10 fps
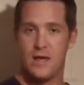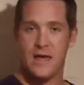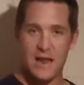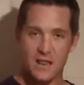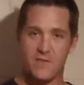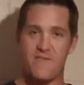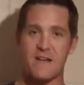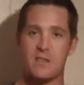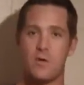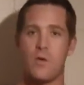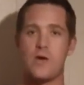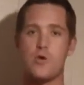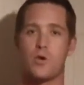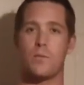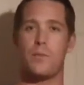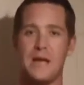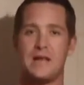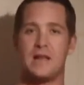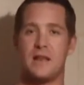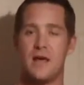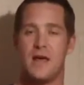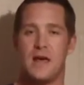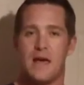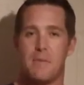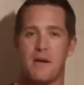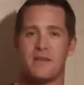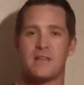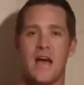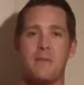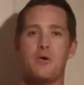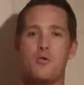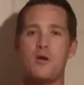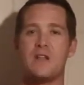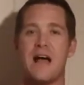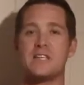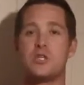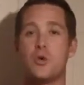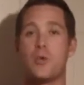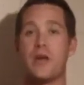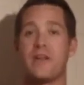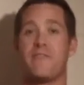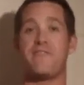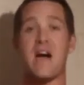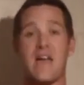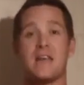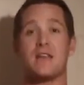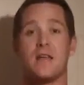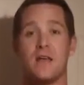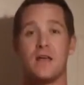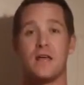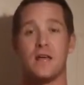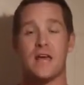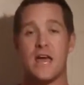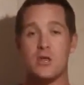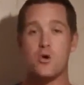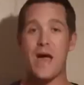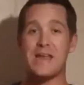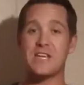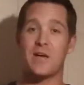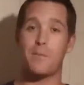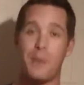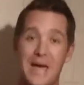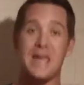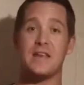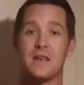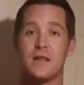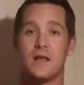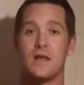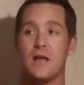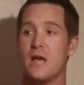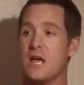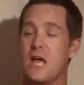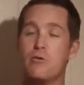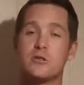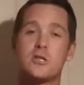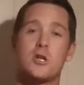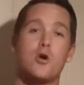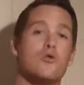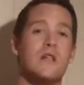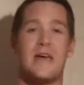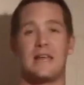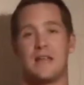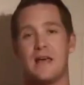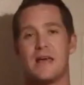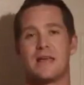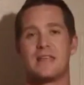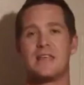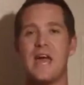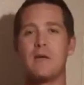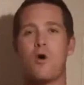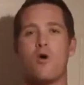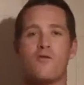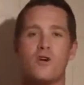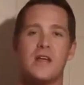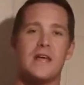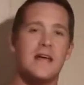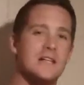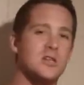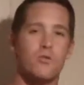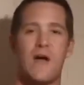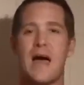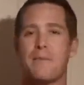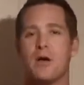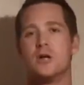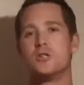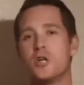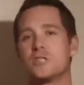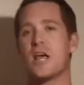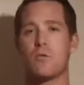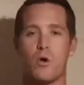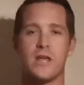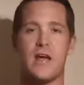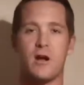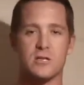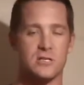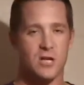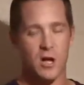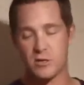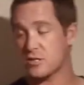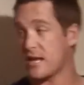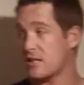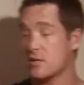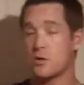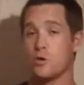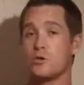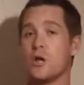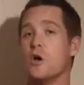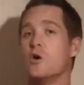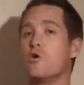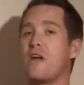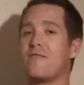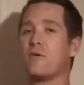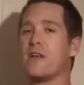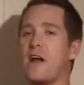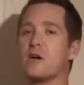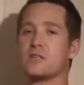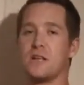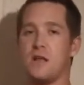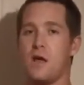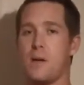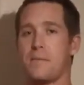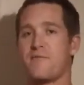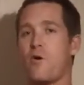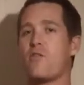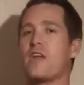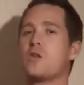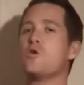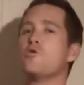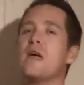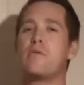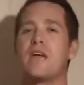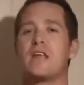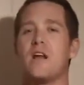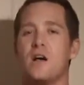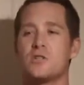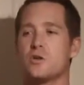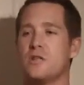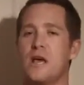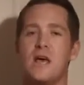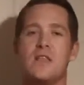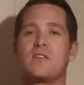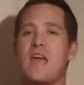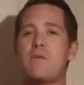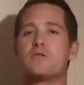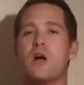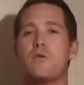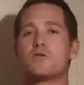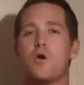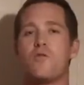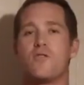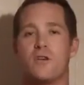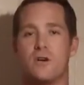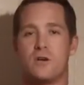And it affected the way you competed. And by the time you realized you were in a fight and you to compete, it was too late. Game over, it's a wrap. Just like Woody Harrelson's car, just like the dudes who gave Woody Harrelson. Before they knew they were getting hustled, the game was almost over.